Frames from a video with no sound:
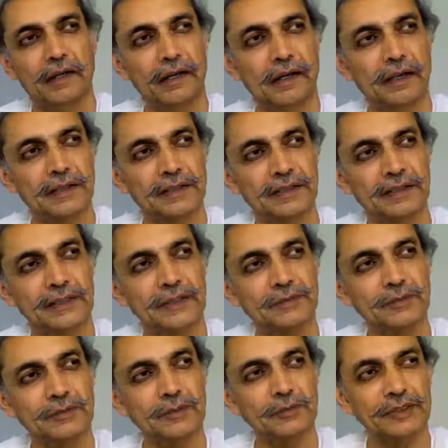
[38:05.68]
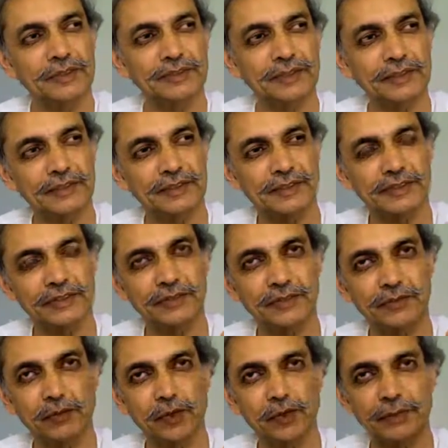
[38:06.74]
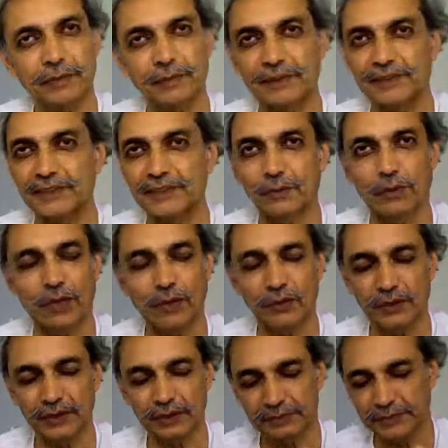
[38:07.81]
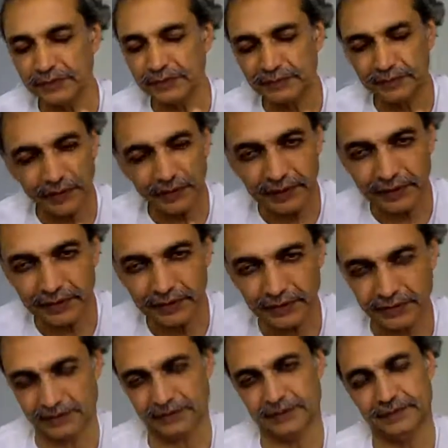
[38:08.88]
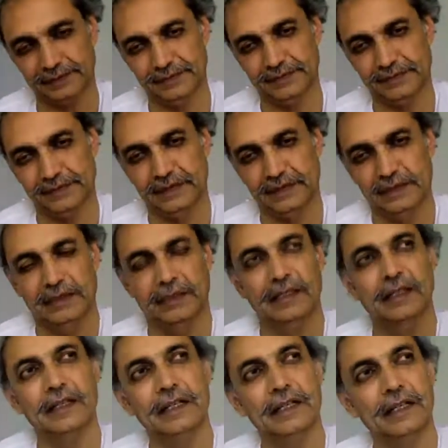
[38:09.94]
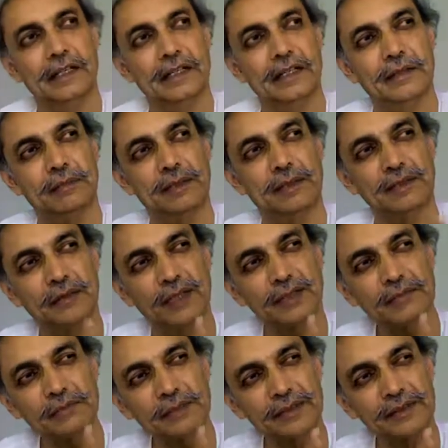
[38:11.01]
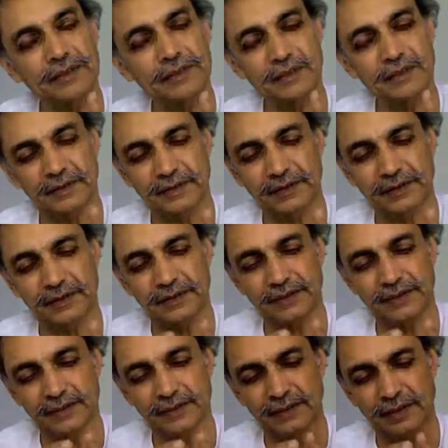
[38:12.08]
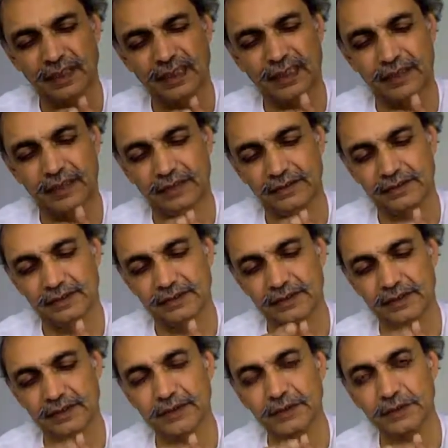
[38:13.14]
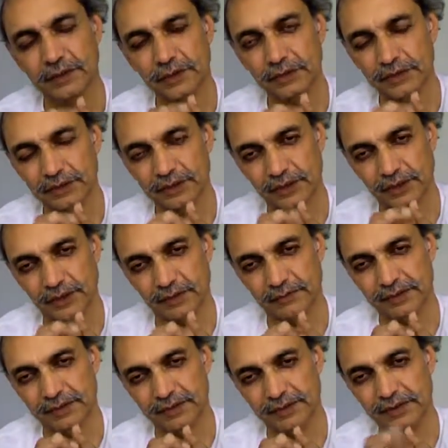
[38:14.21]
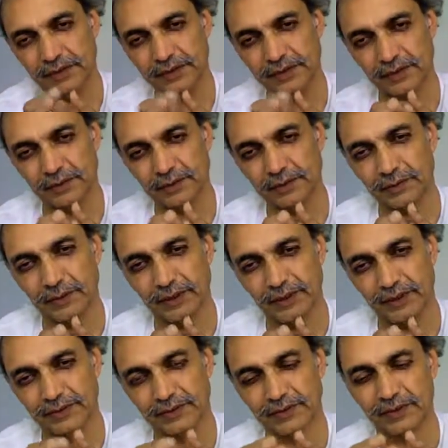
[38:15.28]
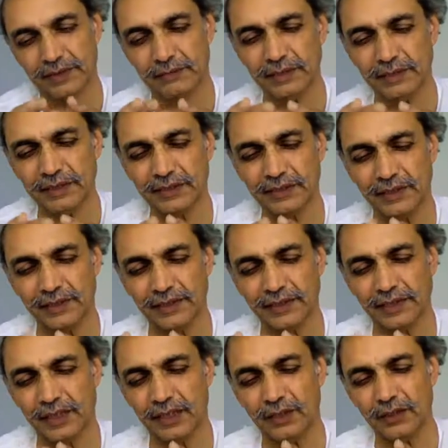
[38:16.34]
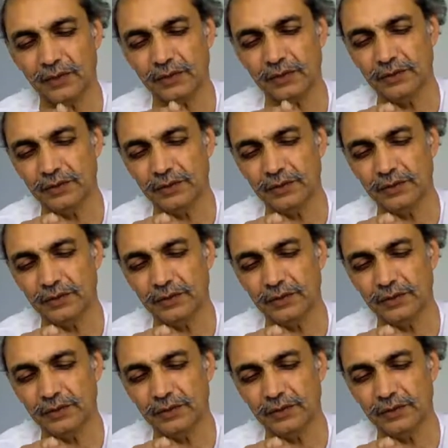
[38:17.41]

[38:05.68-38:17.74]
she comes home, every 3 or 4 people say, wow, what a beautiful haircut. But one person says, she didn't do a good job, it doesn't look well. So immediately now